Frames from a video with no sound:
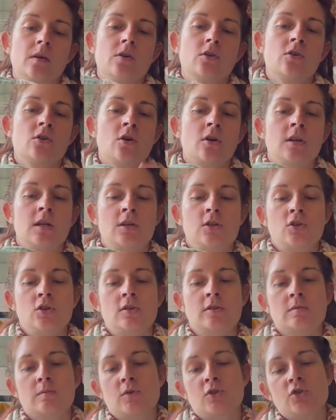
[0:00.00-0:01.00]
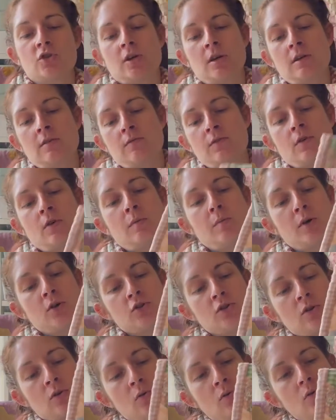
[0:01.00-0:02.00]
you don't need to use the machine very
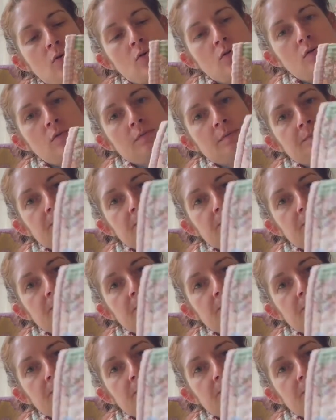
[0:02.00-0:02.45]
much at all.